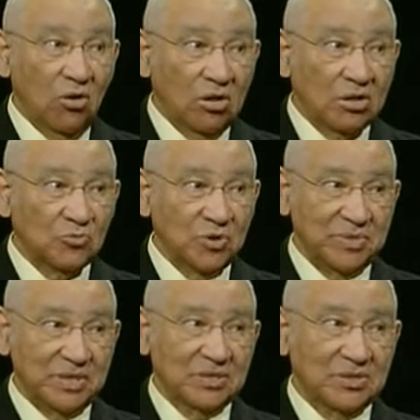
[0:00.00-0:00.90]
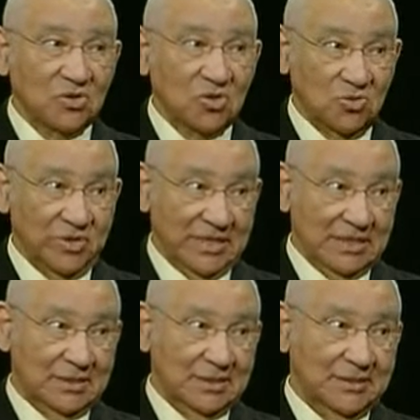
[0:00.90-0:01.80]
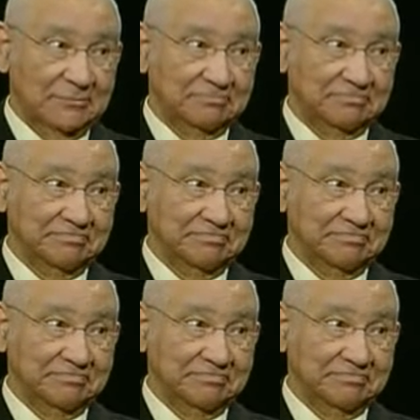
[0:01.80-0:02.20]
all women correctly.